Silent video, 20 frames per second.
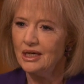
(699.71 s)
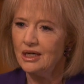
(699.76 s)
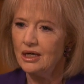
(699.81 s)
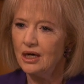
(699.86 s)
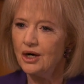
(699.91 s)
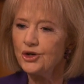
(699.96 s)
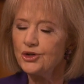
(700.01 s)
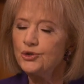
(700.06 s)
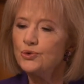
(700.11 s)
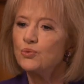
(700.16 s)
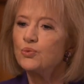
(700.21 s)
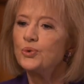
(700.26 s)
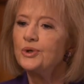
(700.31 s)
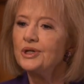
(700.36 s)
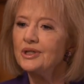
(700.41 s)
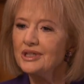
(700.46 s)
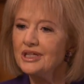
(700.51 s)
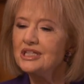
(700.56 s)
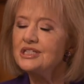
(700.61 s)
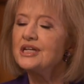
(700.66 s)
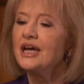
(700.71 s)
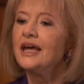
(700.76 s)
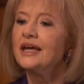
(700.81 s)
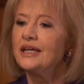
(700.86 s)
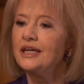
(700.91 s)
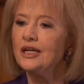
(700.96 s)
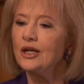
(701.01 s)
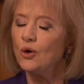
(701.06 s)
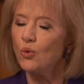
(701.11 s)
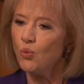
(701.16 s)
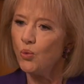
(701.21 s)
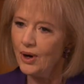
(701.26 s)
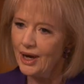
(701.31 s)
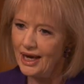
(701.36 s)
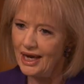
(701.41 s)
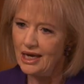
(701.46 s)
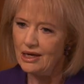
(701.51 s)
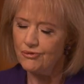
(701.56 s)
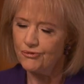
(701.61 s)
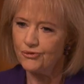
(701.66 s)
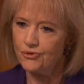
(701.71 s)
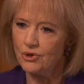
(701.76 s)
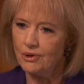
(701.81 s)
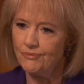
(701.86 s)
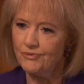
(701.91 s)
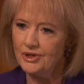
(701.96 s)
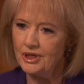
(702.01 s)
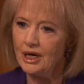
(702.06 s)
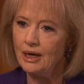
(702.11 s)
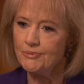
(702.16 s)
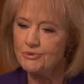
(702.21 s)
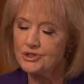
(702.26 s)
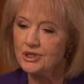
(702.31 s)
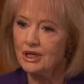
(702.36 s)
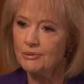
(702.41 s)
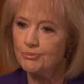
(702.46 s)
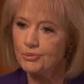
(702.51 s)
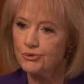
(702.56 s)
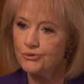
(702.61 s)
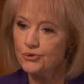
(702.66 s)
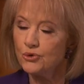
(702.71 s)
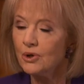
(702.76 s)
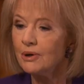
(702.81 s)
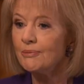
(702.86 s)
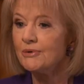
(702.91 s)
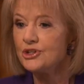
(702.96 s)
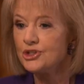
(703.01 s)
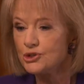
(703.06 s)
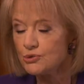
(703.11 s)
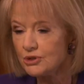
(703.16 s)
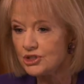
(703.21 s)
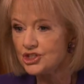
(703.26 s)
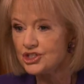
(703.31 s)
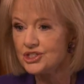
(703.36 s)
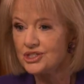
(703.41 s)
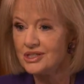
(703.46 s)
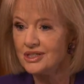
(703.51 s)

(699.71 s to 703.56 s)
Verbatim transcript: are you really taking away from the upside performance, which